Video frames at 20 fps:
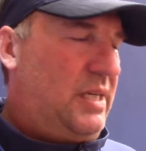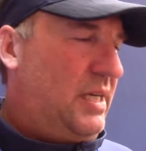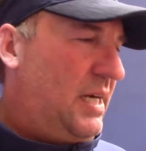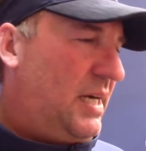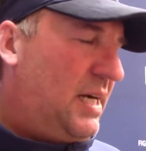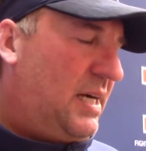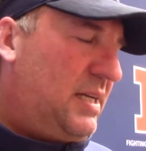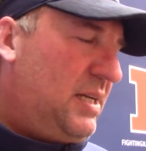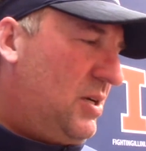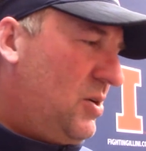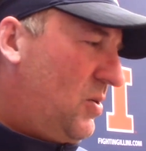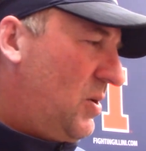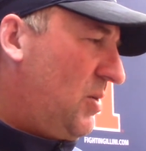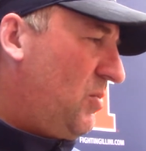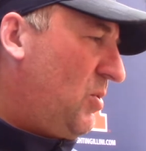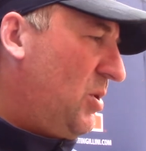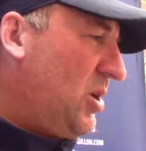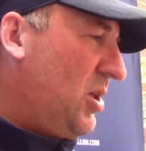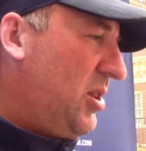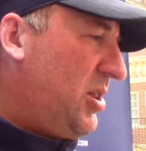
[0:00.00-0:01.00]
Yeah, you know
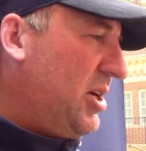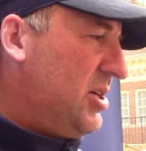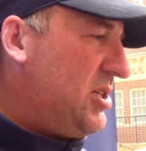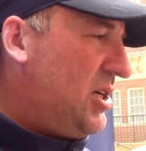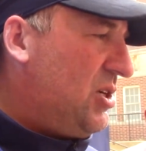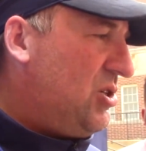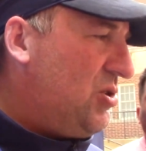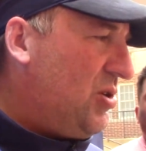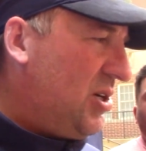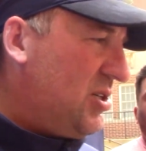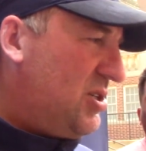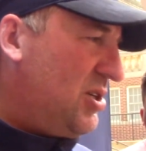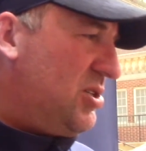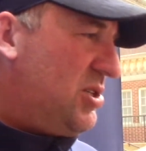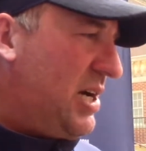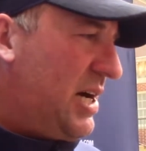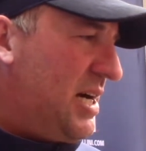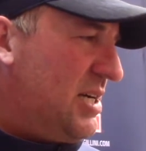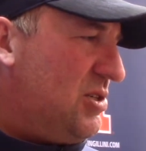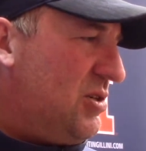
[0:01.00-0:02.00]
what? One of the things I stressed
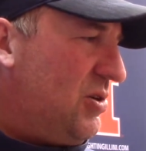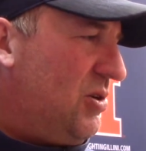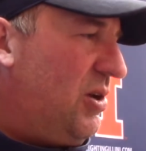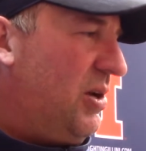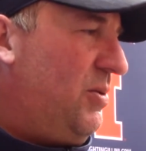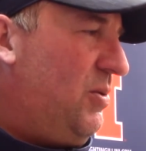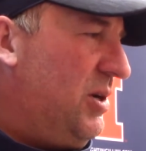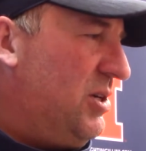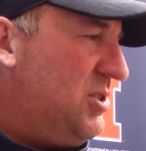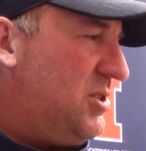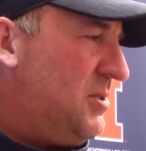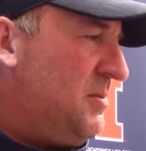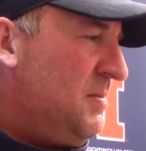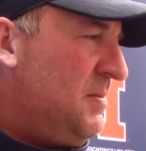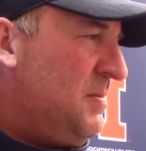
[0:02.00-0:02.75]
these guys really was